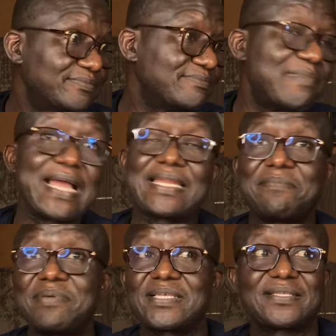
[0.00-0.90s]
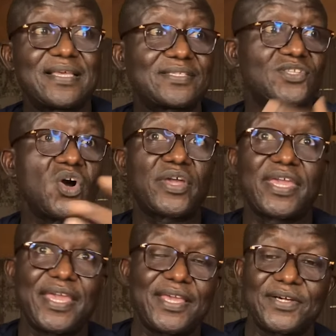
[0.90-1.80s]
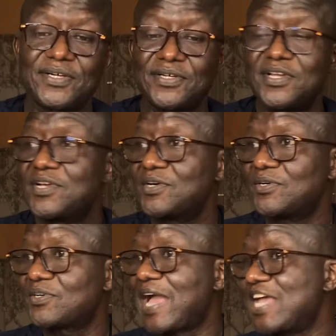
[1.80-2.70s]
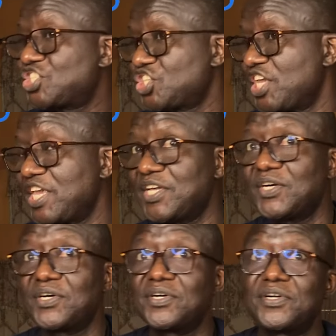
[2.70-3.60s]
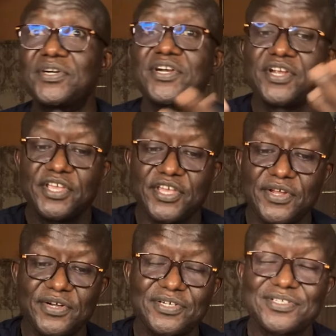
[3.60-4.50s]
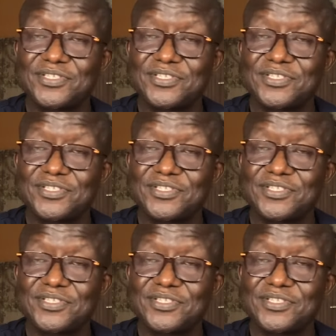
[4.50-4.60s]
mind their business, talking or cashing or, you know,